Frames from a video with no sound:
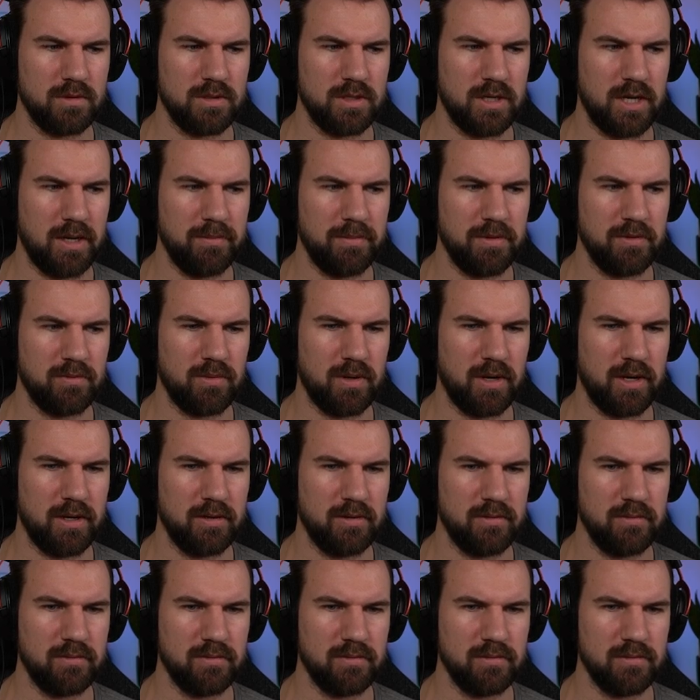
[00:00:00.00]
Time to
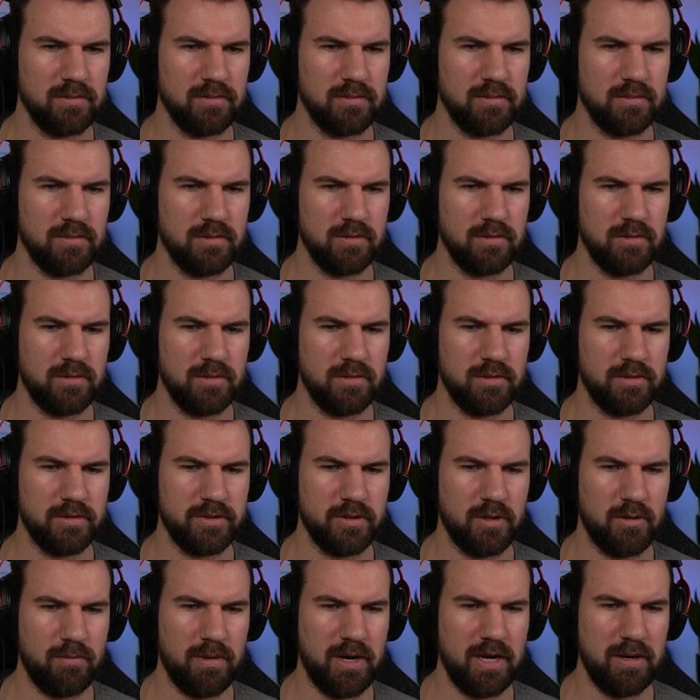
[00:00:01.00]
run.
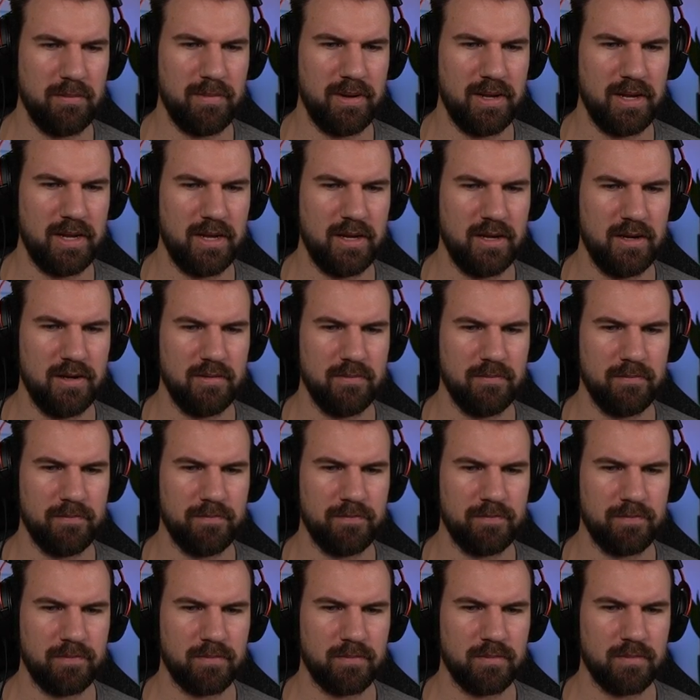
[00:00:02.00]
Don't mind me.
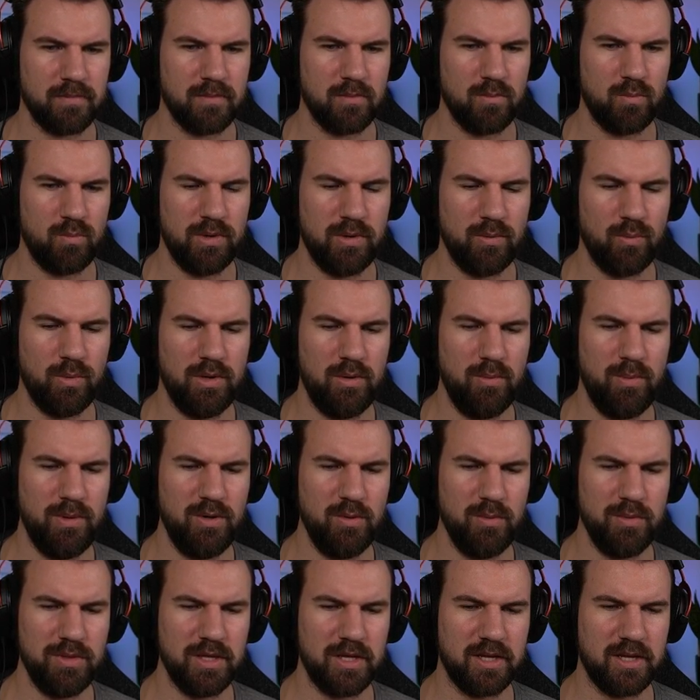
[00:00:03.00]
What, what did we
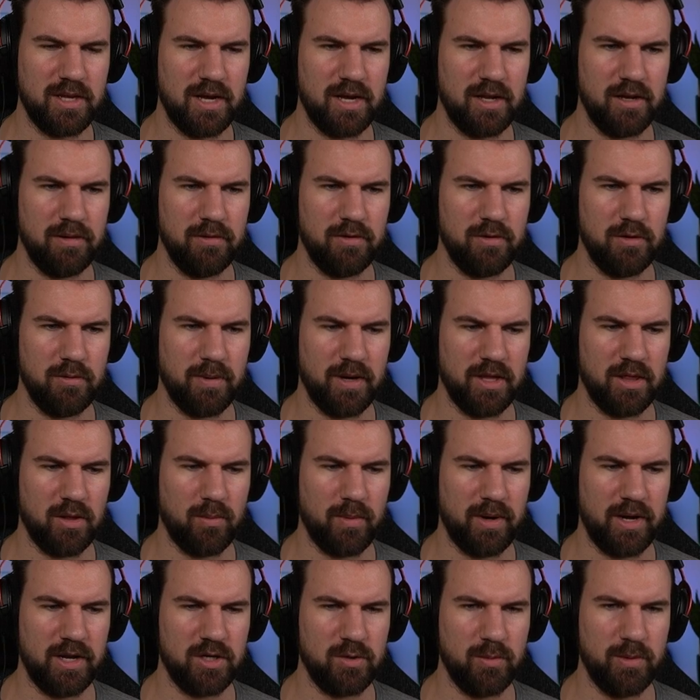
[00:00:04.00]
do with the gun, too, by the
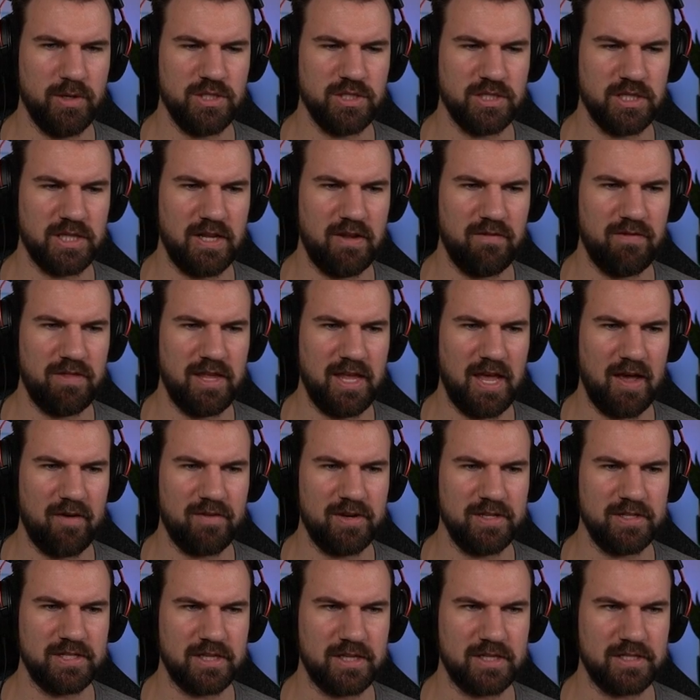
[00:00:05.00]
way? Do we just leave the
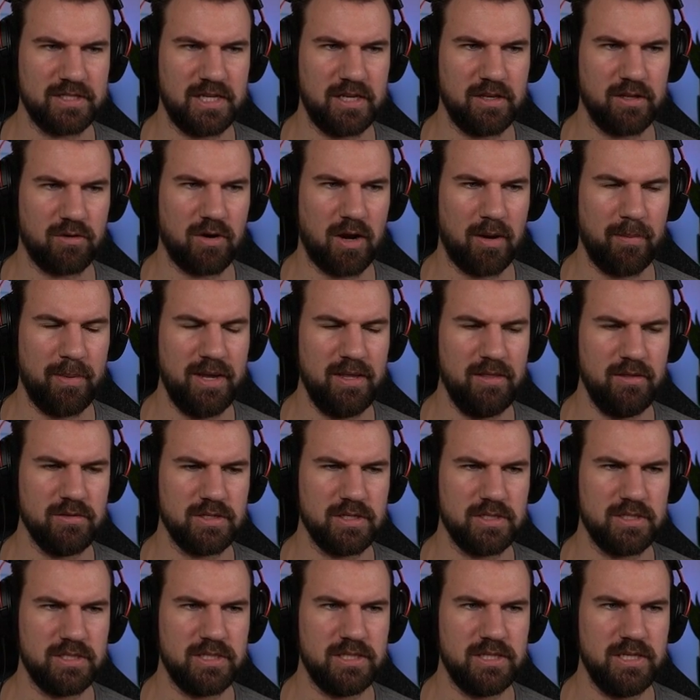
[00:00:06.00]
evidence at the scene of the crime? Hey, there's
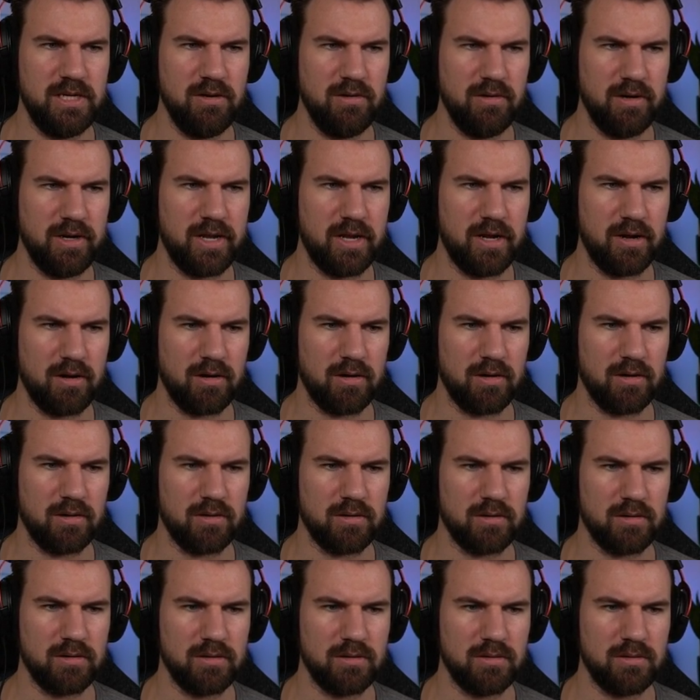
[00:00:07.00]
a deer
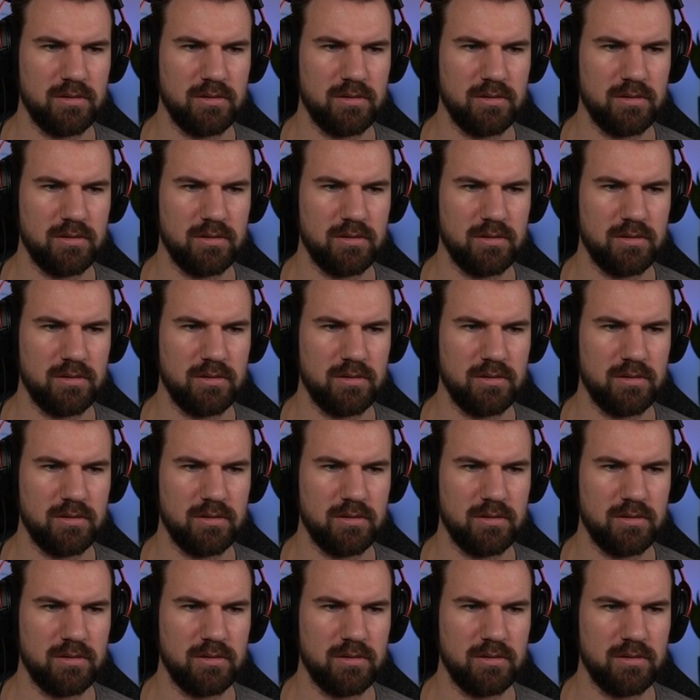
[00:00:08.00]
here.